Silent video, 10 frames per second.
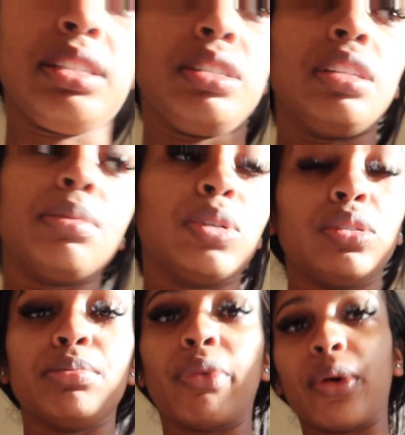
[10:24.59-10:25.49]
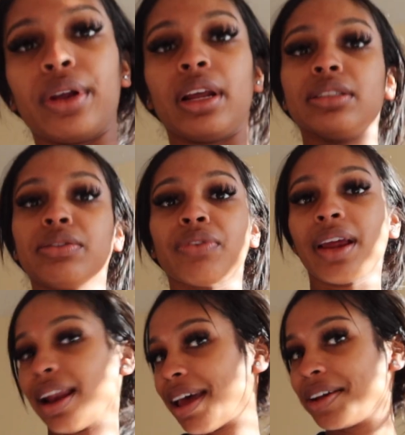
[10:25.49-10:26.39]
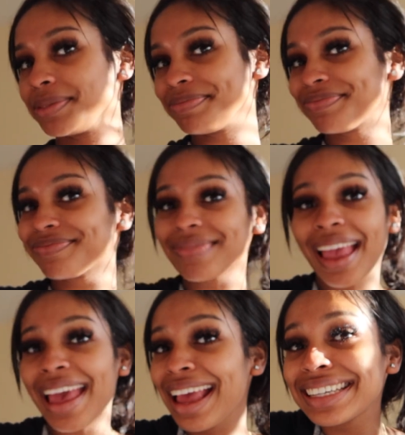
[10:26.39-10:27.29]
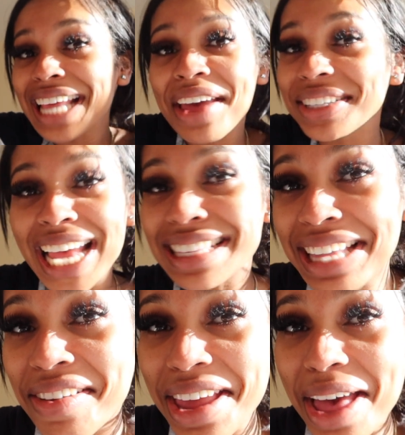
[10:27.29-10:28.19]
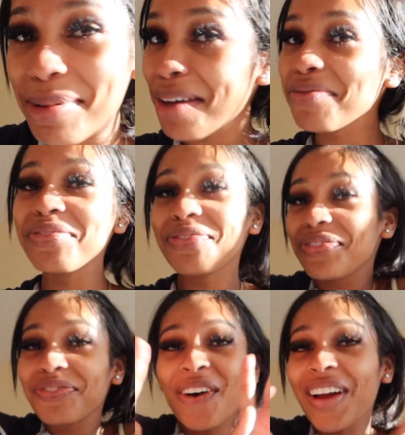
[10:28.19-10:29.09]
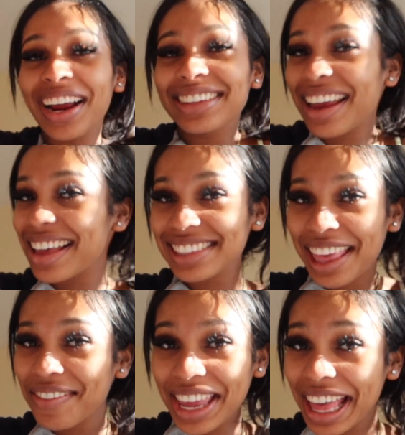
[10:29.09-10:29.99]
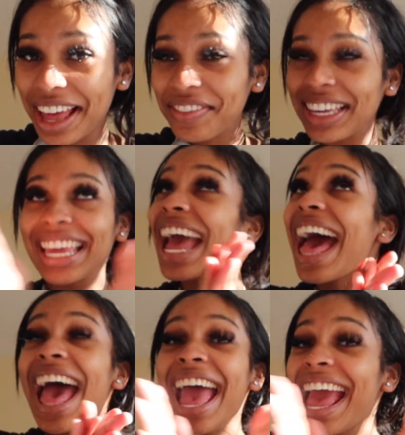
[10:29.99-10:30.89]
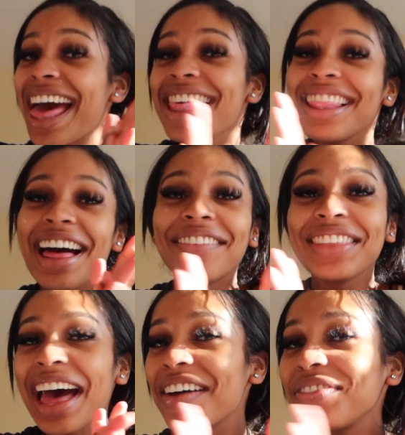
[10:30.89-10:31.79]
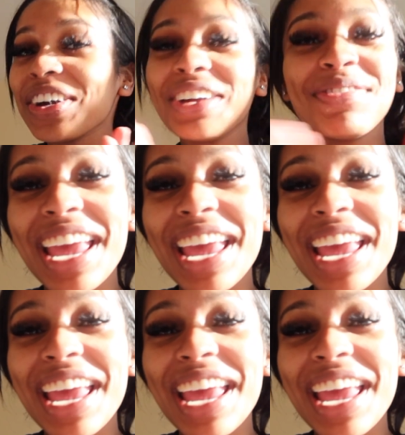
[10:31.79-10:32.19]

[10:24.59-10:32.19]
literally the most important as of right now. Because I have a test coming up. I have four tests coming up. Yay! I love that for